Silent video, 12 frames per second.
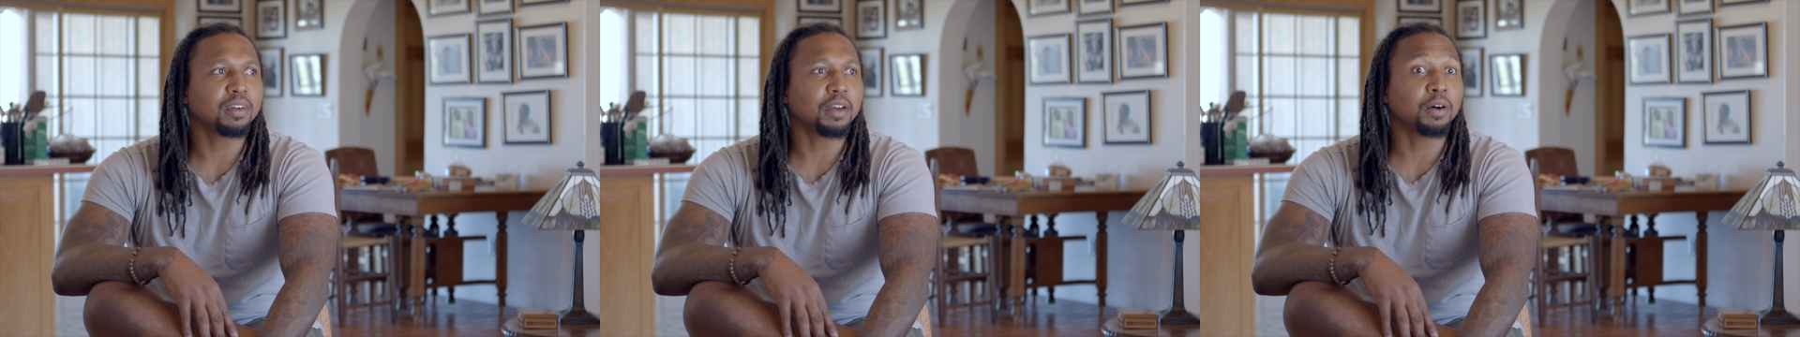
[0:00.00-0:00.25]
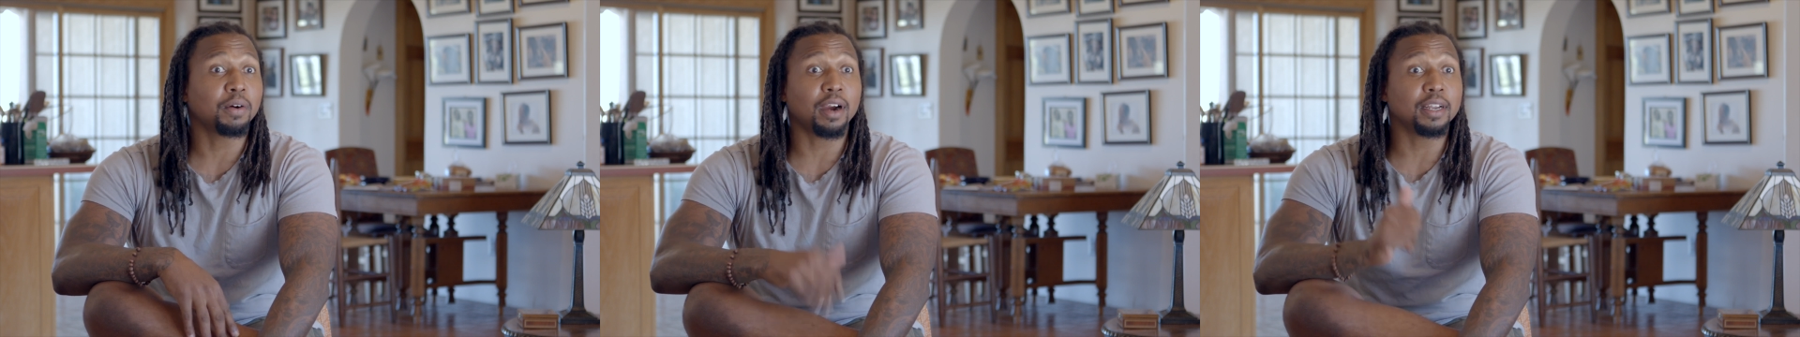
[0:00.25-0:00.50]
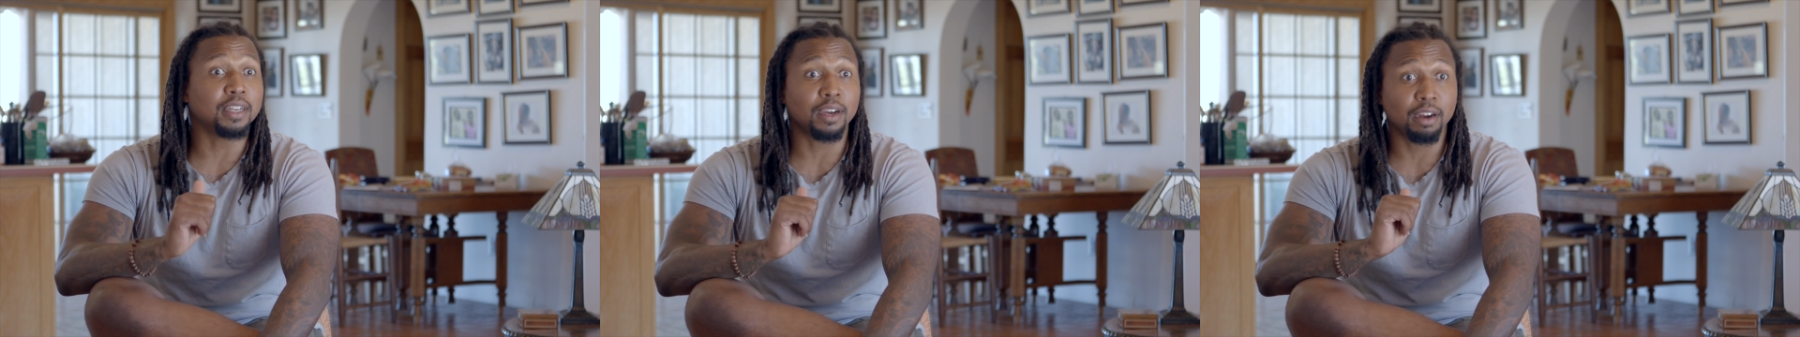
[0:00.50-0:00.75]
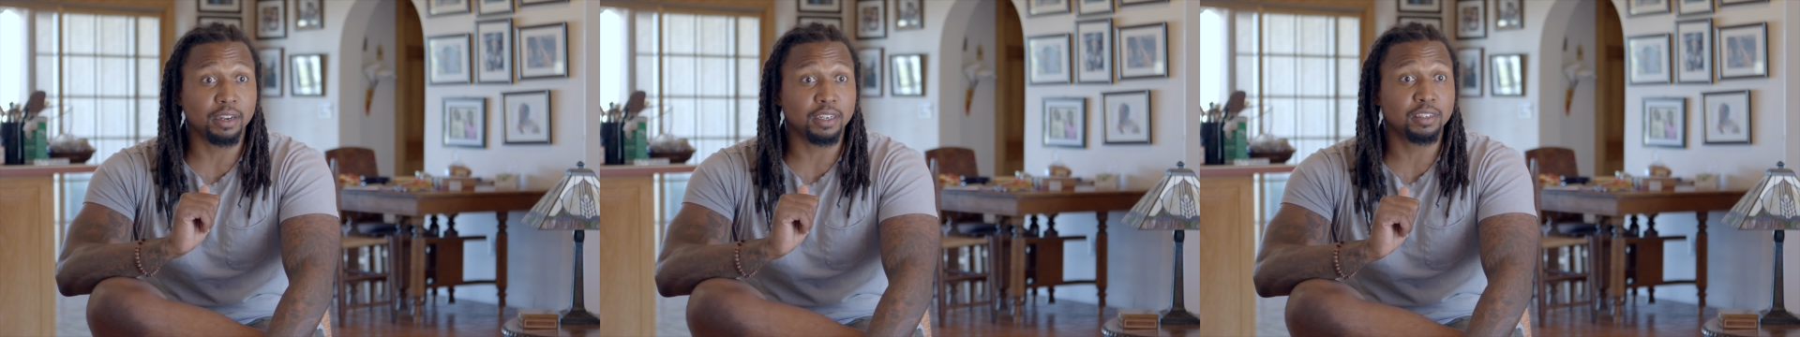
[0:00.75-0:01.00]
Or
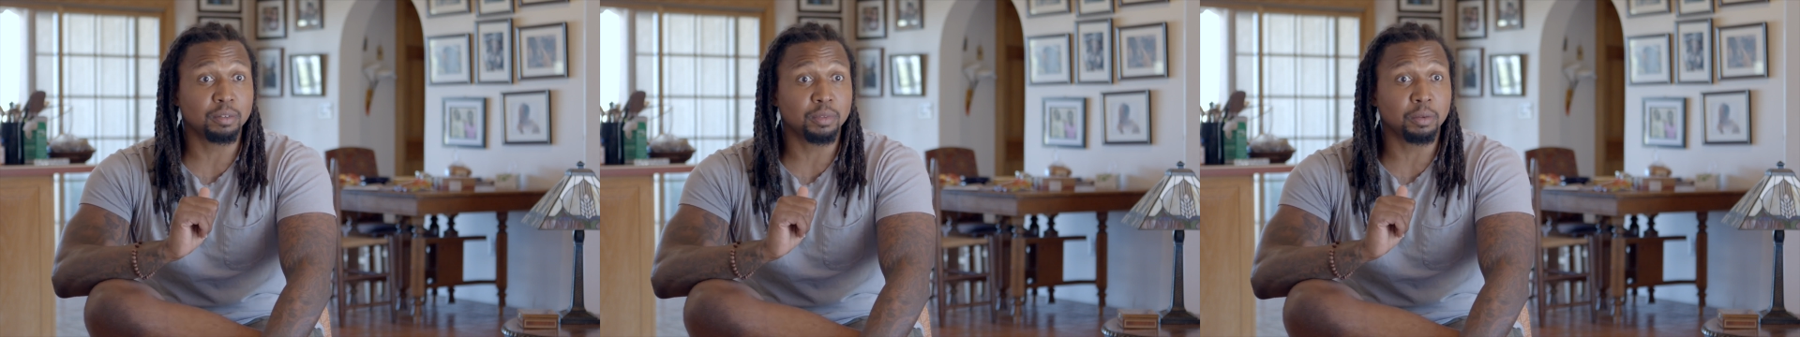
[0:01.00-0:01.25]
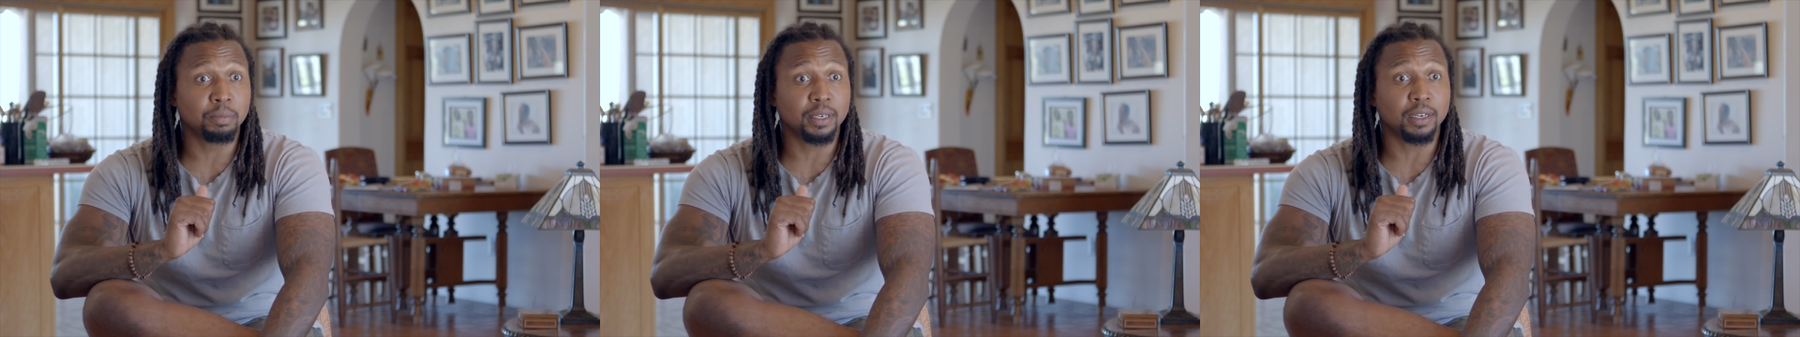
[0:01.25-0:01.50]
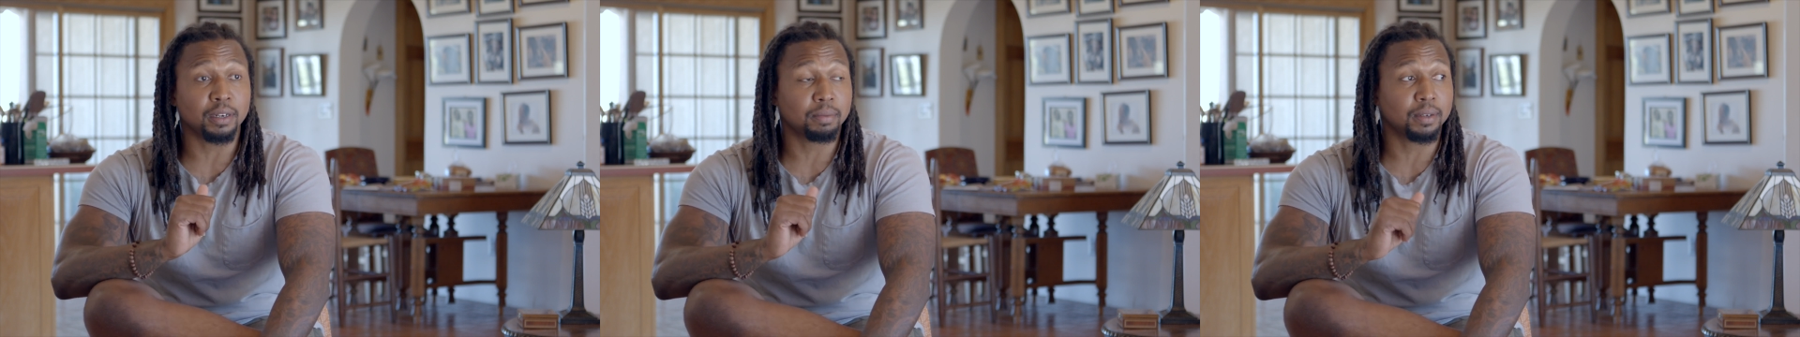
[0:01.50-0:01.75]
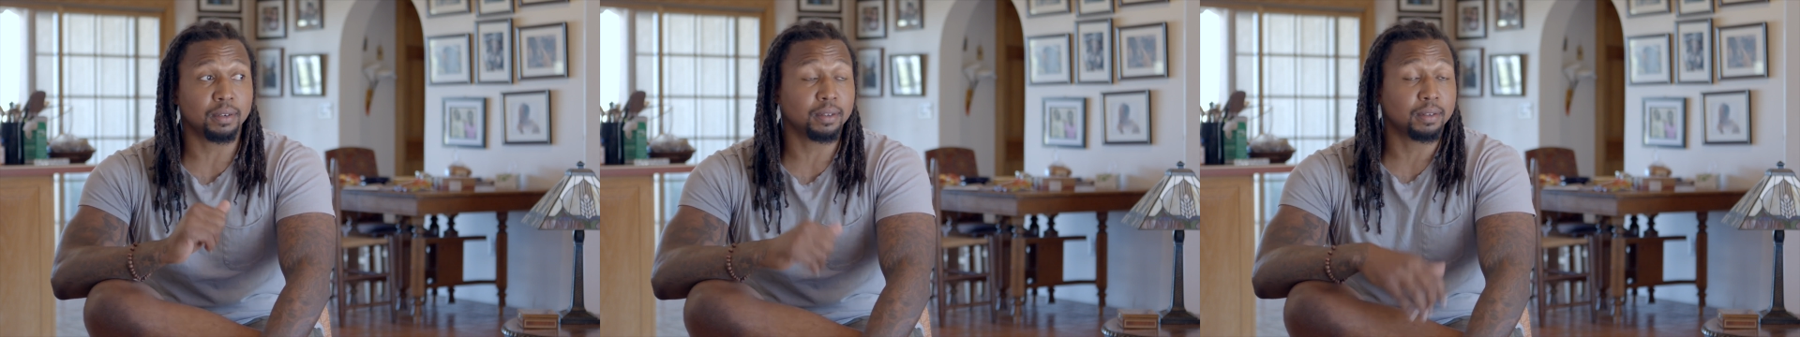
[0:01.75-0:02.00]
I did something bad. I'm
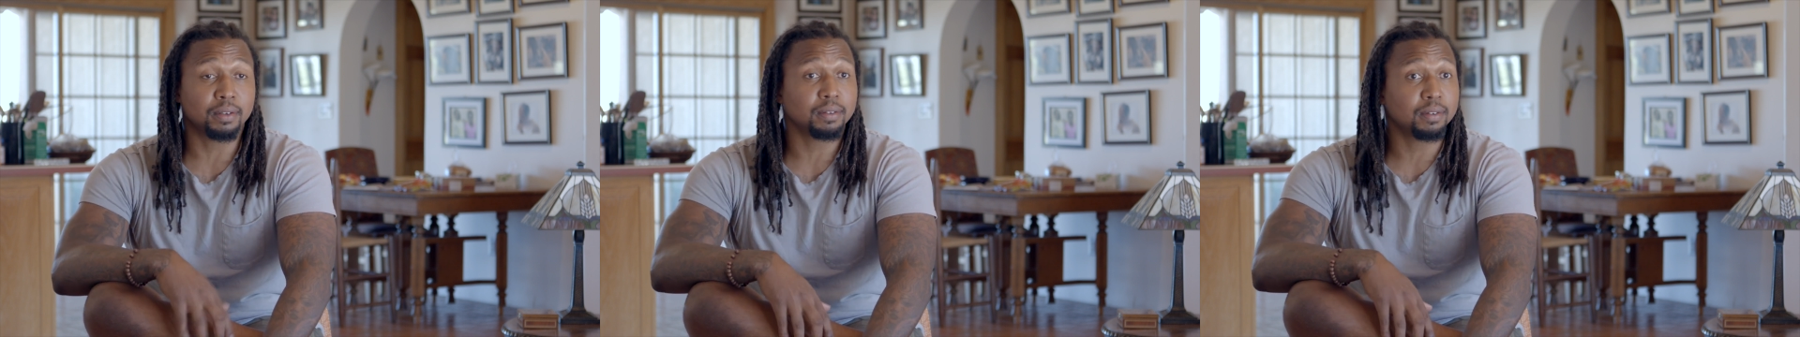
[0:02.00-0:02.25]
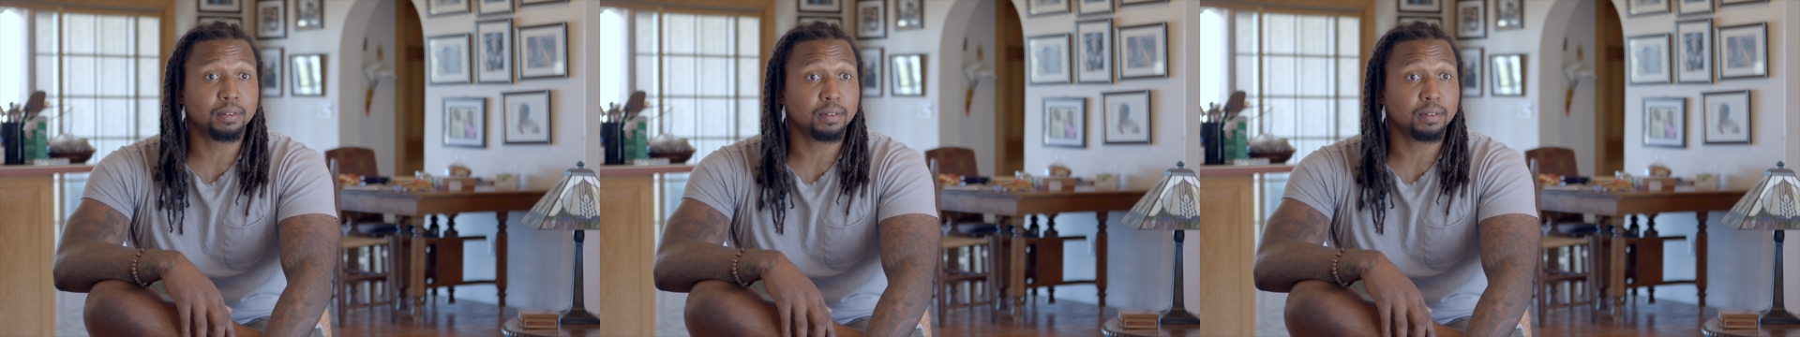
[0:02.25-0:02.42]
like, oh,